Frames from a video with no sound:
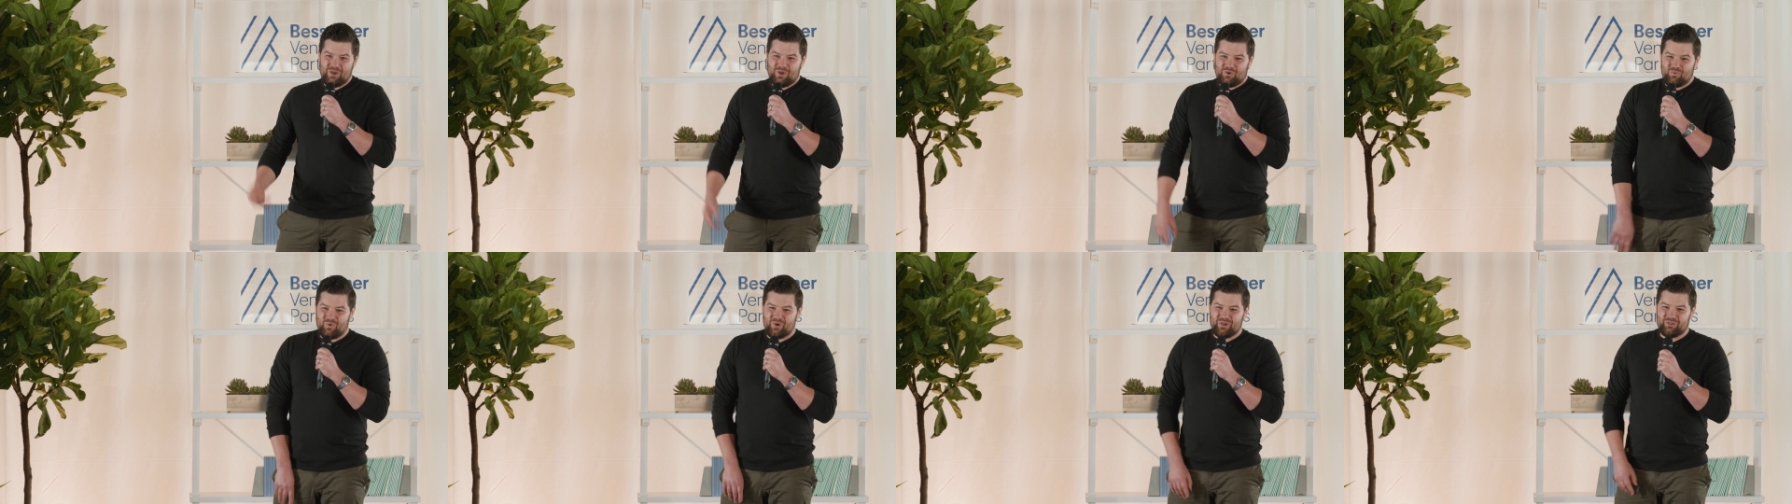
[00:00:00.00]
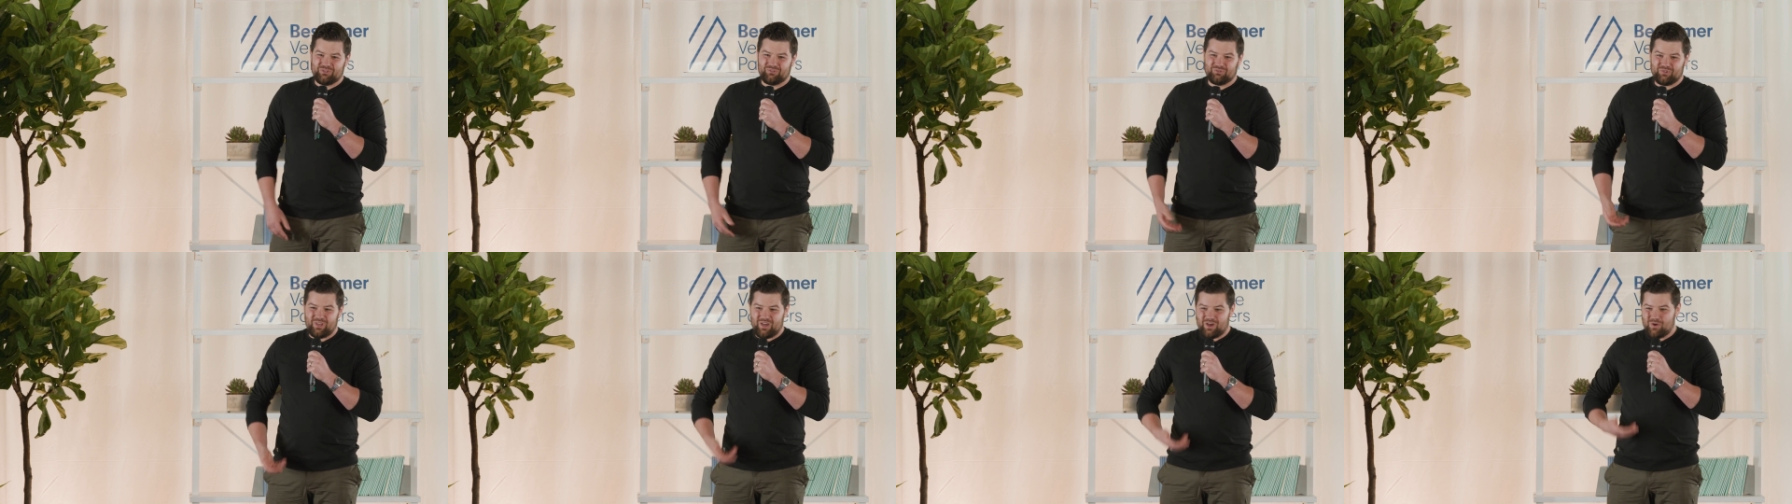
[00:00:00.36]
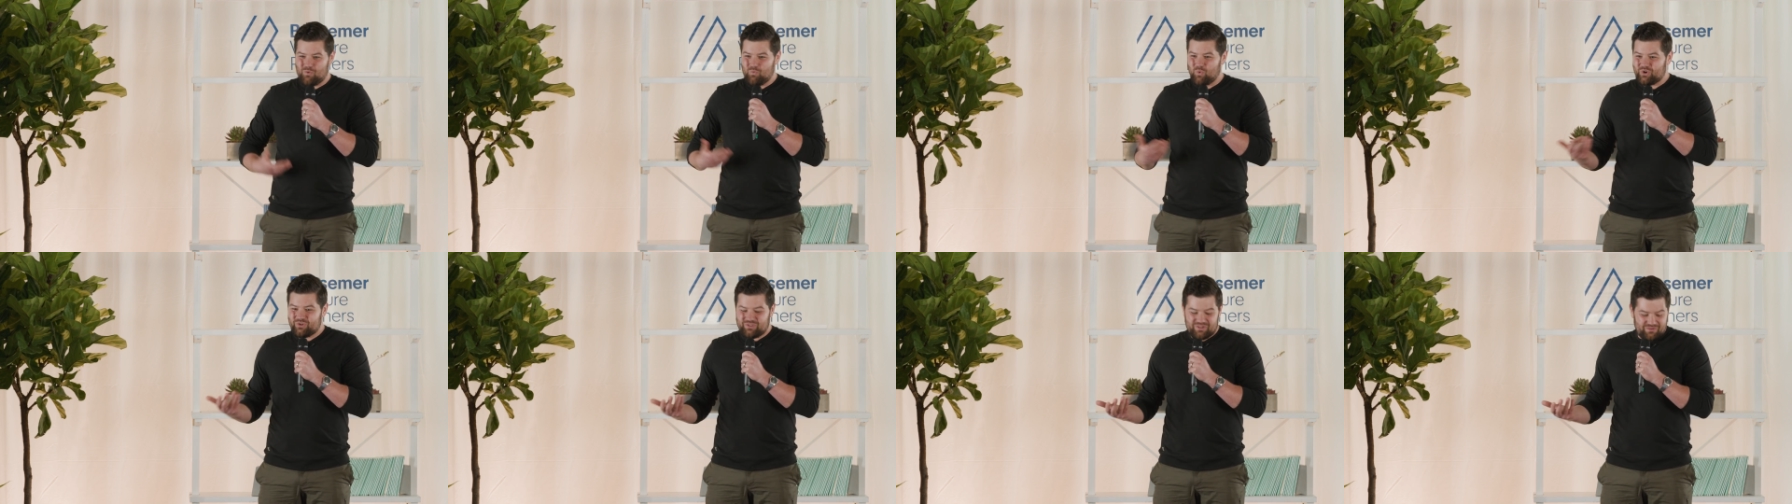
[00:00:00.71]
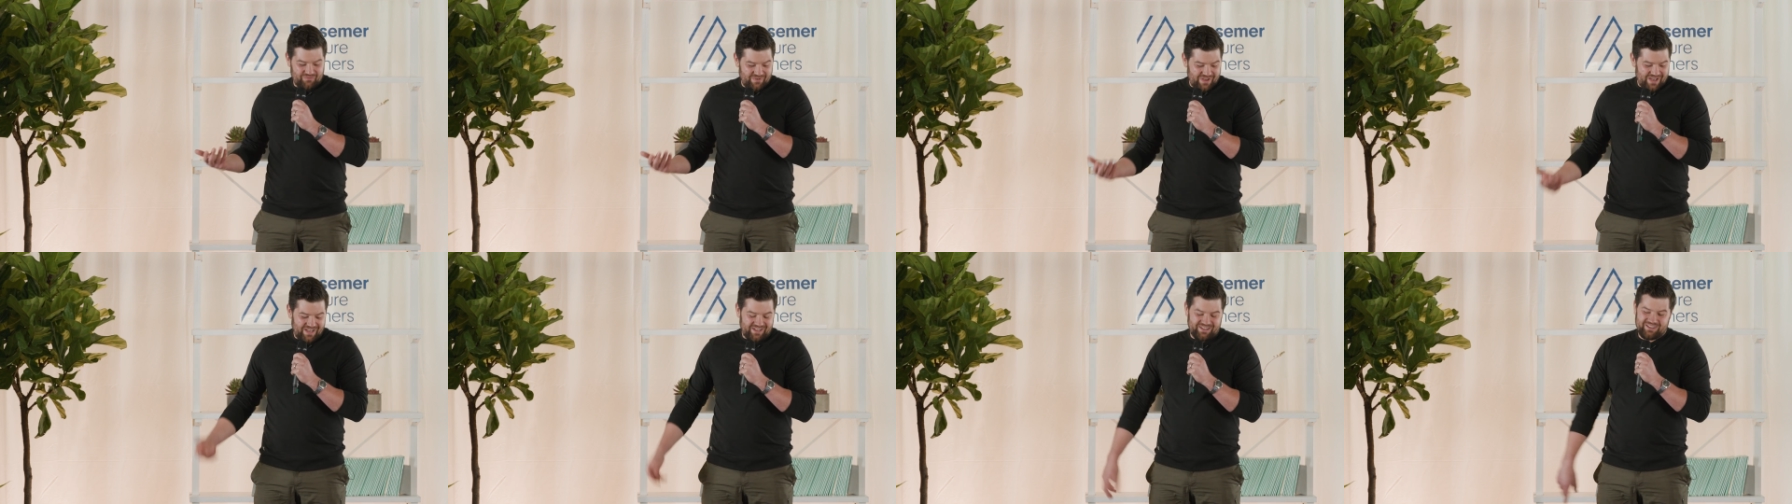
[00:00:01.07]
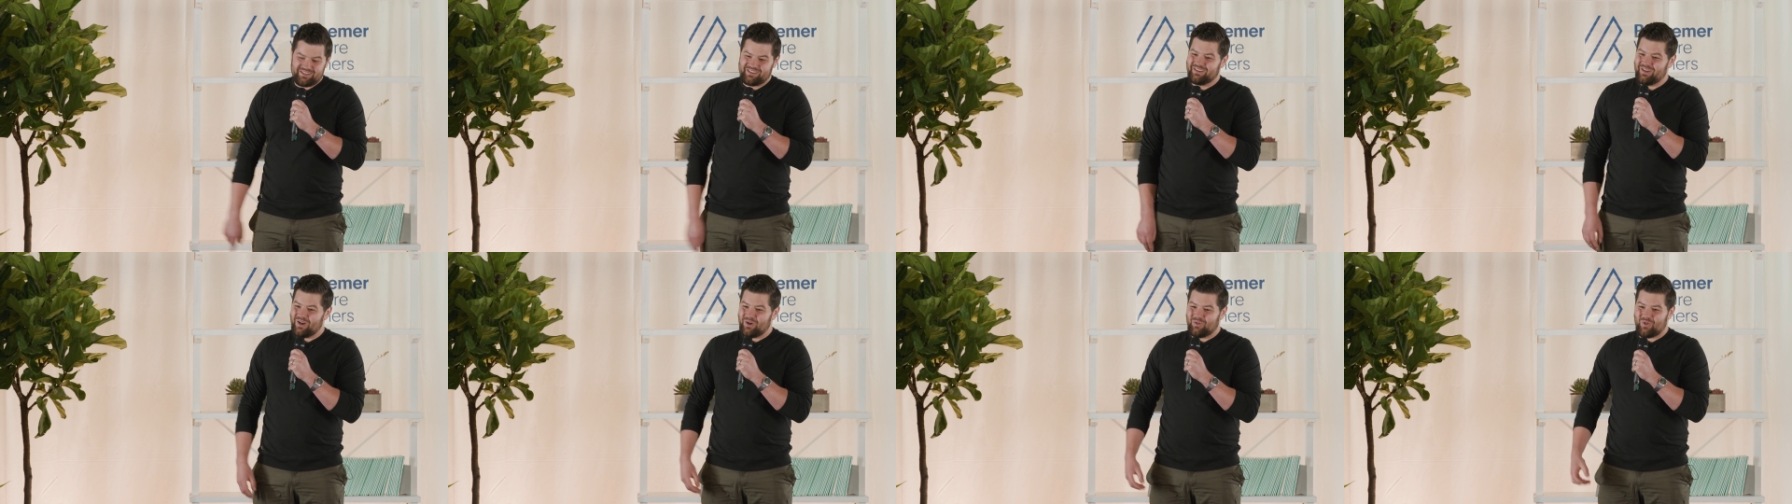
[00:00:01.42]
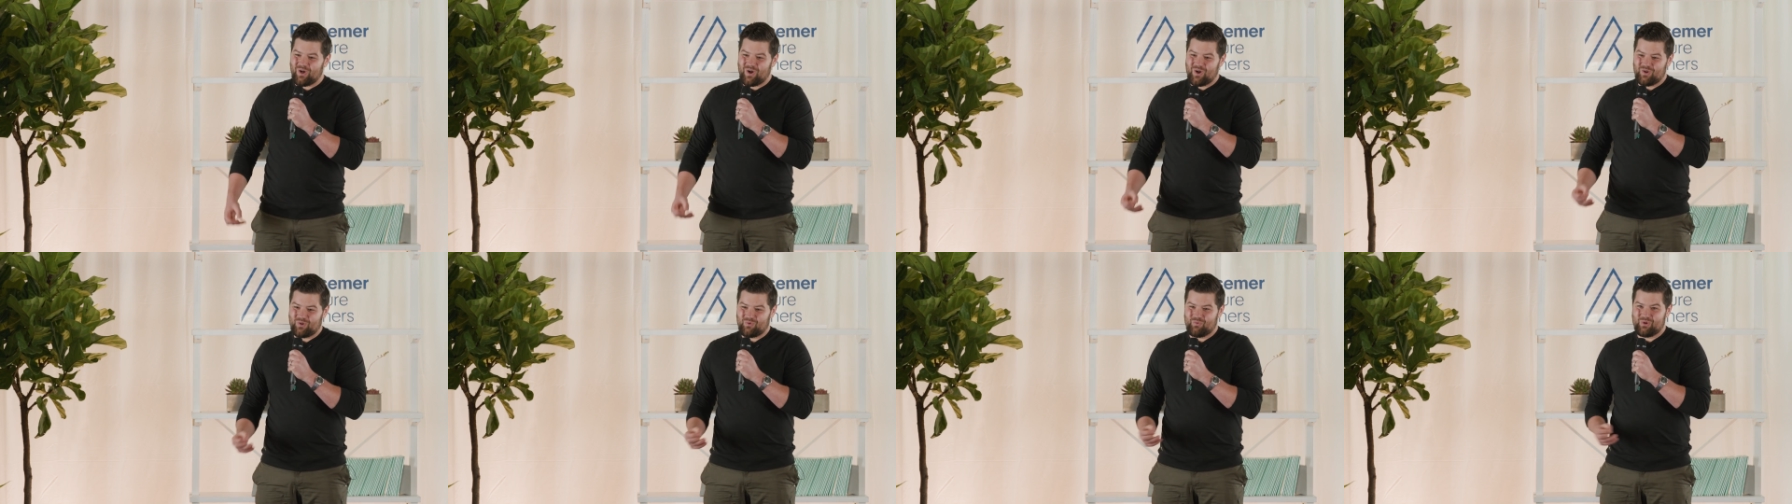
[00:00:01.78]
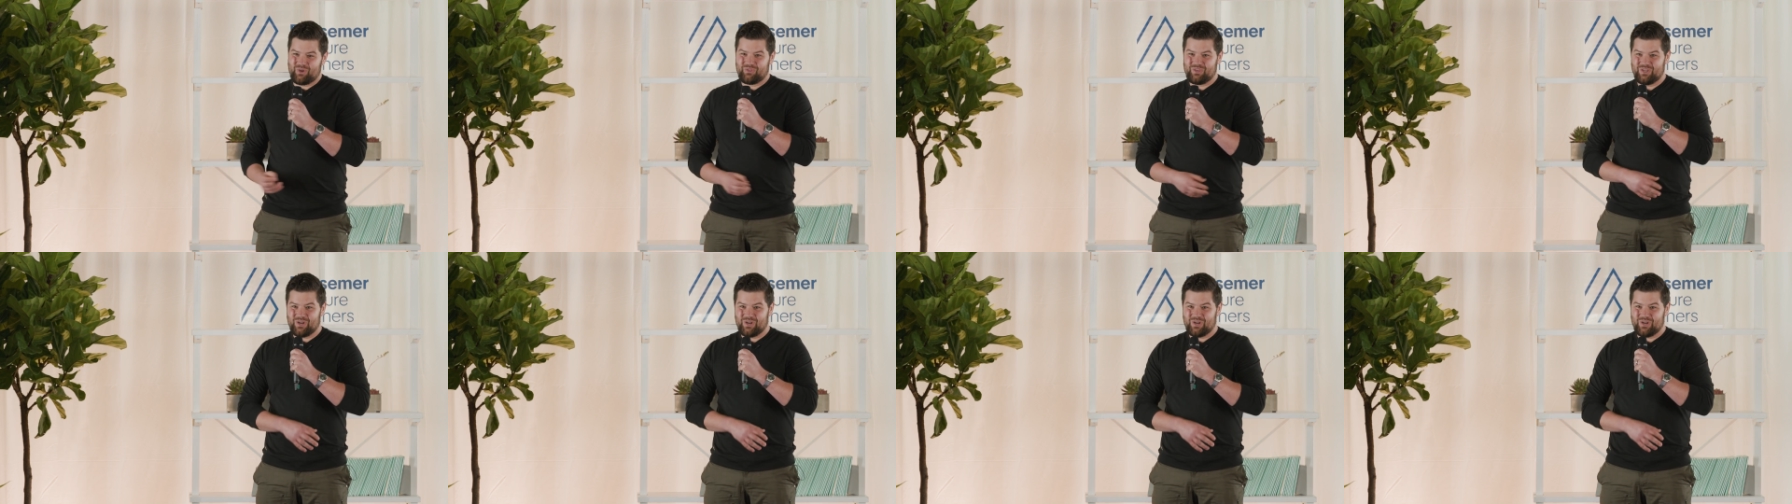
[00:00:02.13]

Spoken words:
was Word2Vec, along with